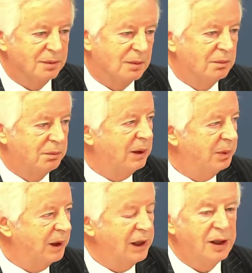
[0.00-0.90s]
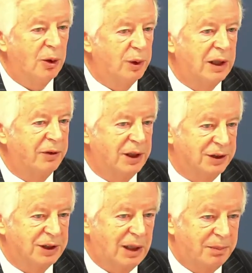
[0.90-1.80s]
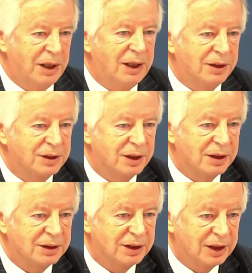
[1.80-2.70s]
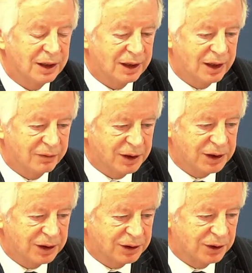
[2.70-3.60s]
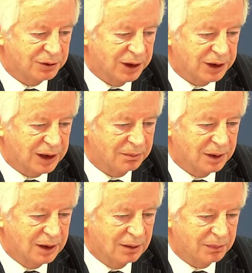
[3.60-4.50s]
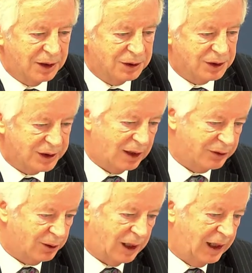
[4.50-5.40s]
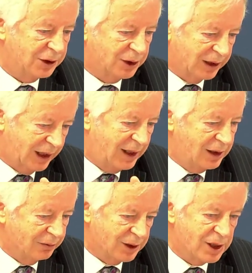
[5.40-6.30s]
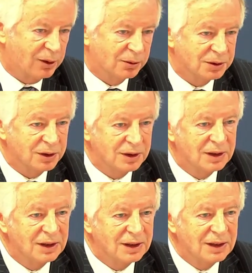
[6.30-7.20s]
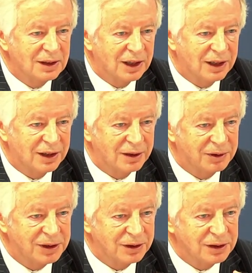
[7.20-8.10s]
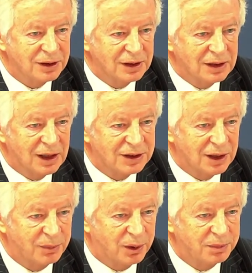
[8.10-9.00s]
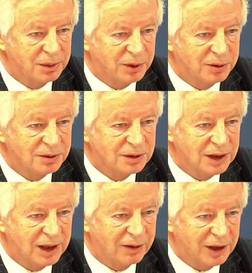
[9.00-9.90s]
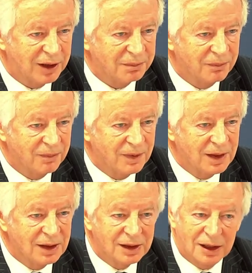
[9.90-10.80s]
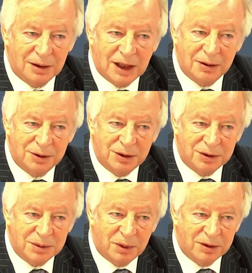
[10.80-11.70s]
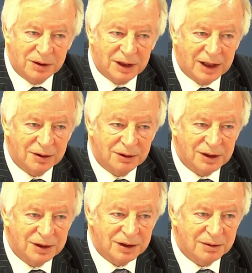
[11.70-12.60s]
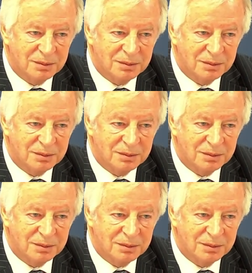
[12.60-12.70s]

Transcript: PPE or whatever the step is that's envisaged to try to keep patients safe. So actually, in the result, there isn't a suboptimal area. How do you respond to that criticism?